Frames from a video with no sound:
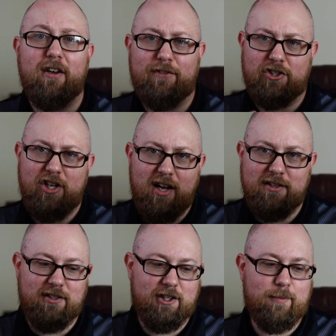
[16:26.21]
If a shot
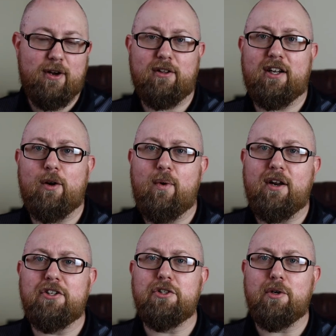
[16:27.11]
didn't come out like I
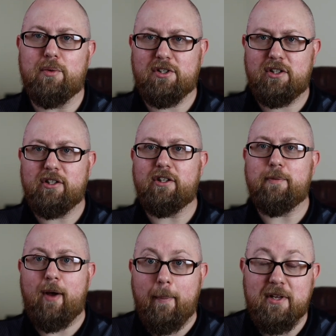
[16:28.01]
wanted to, it was clearly
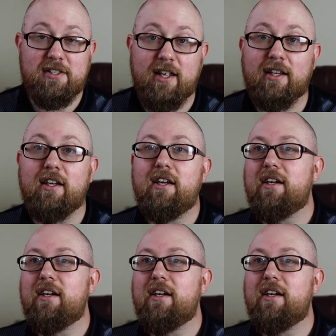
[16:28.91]
my mistake.